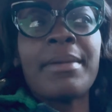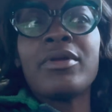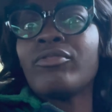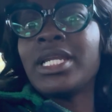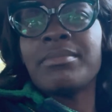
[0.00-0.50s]
been
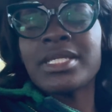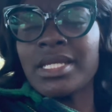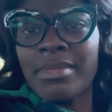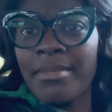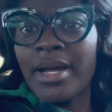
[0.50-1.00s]
really missing
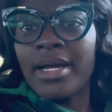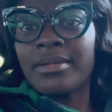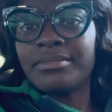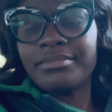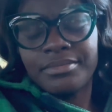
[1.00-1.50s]
my
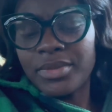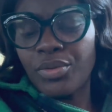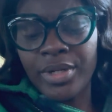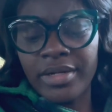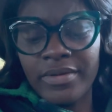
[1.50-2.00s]
mom or
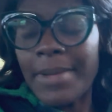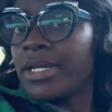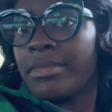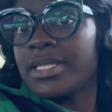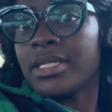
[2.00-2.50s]
whatever. I've
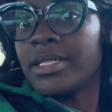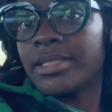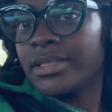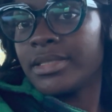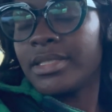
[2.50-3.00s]
been missing her
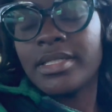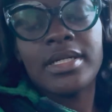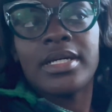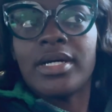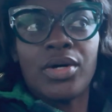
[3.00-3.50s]

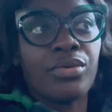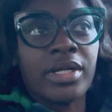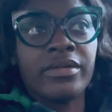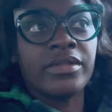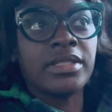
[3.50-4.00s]
or
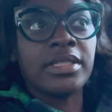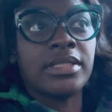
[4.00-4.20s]
whatever.